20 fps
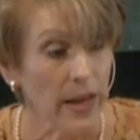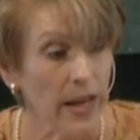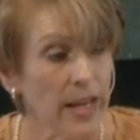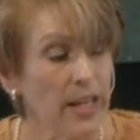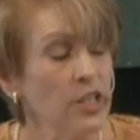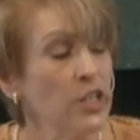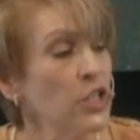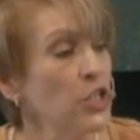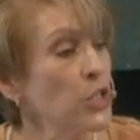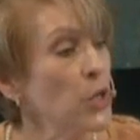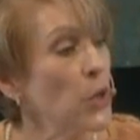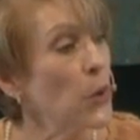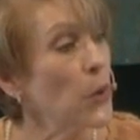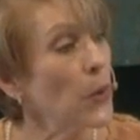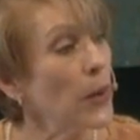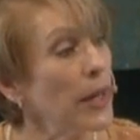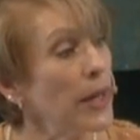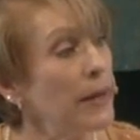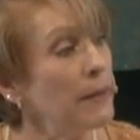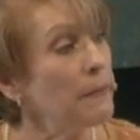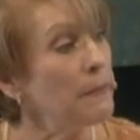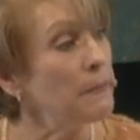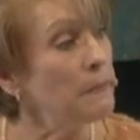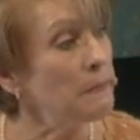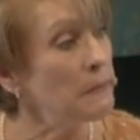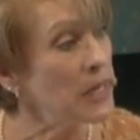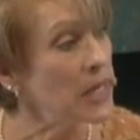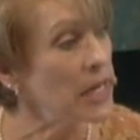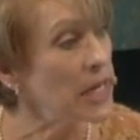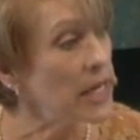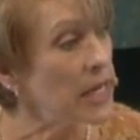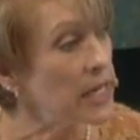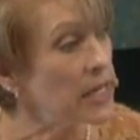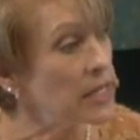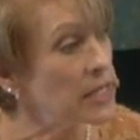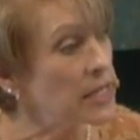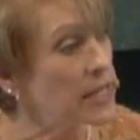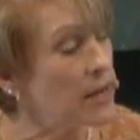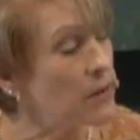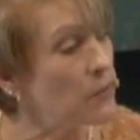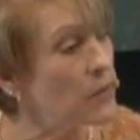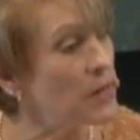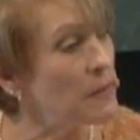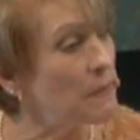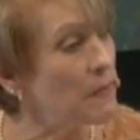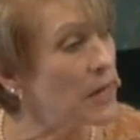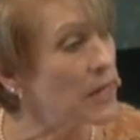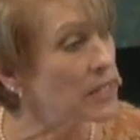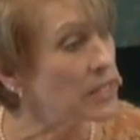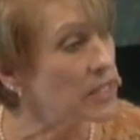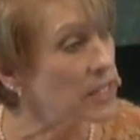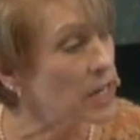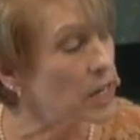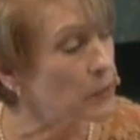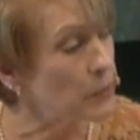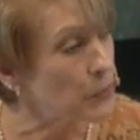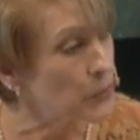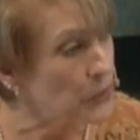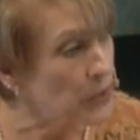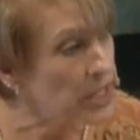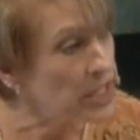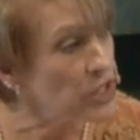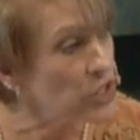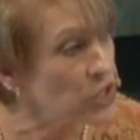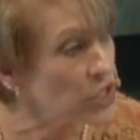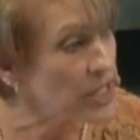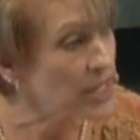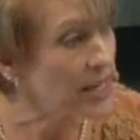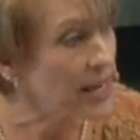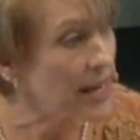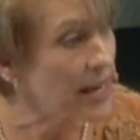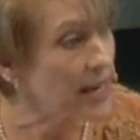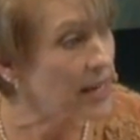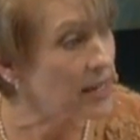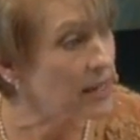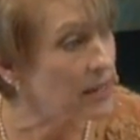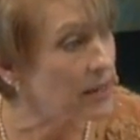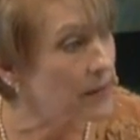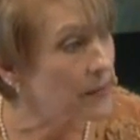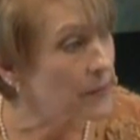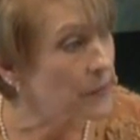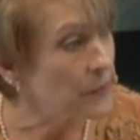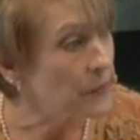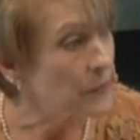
And so it means that we must appreciate